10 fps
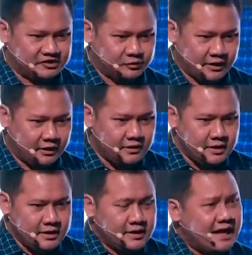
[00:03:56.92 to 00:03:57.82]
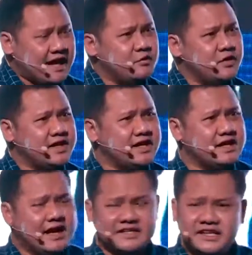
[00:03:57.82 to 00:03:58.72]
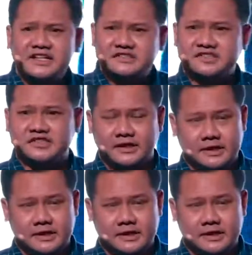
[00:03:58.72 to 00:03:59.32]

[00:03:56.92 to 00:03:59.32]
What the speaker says: as well. And I think this is